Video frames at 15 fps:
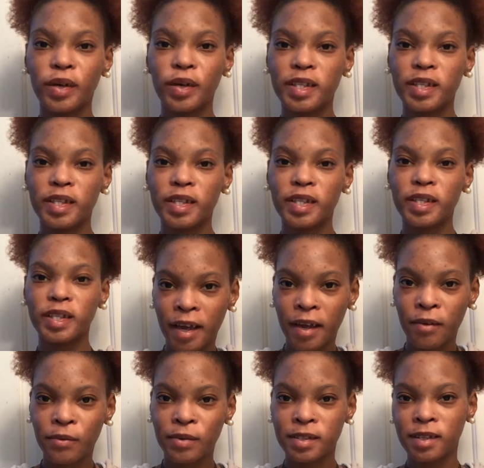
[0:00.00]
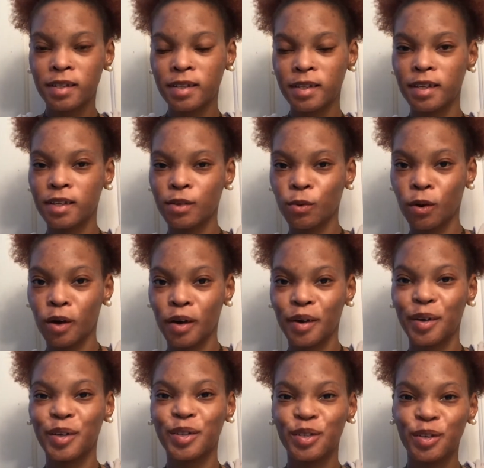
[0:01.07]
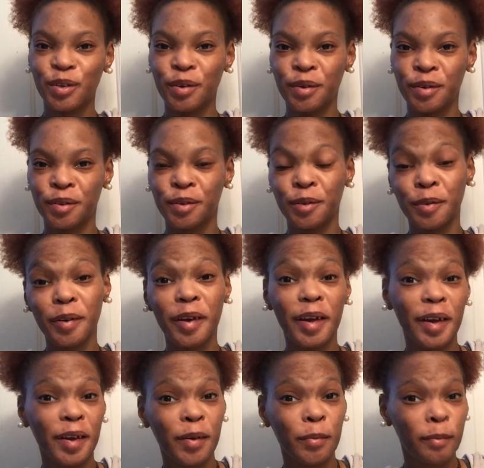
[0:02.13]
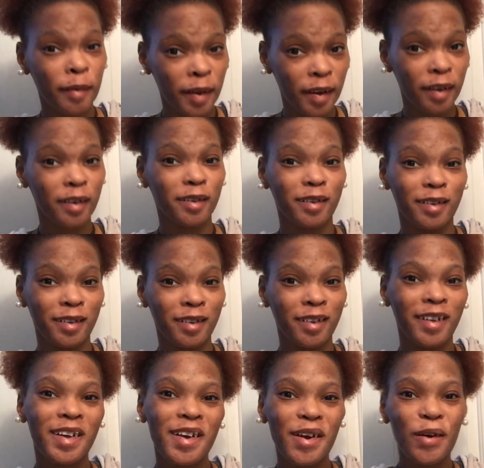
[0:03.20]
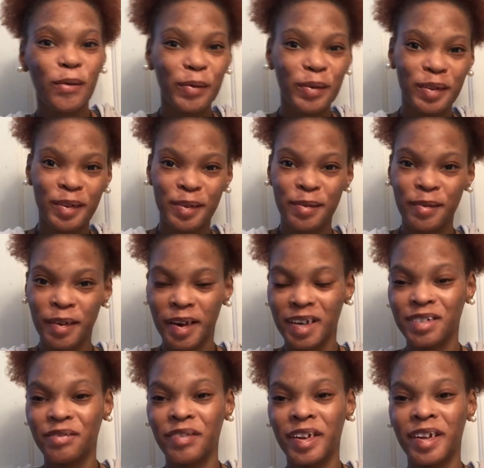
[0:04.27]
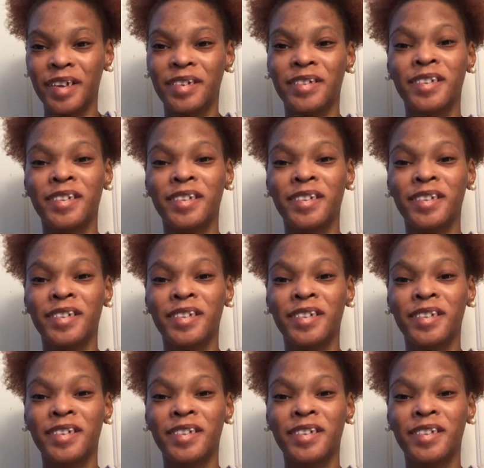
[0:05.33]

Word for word: What's up to the gang? What's up to the squad? It's your girl, and I'm back with another reaction video.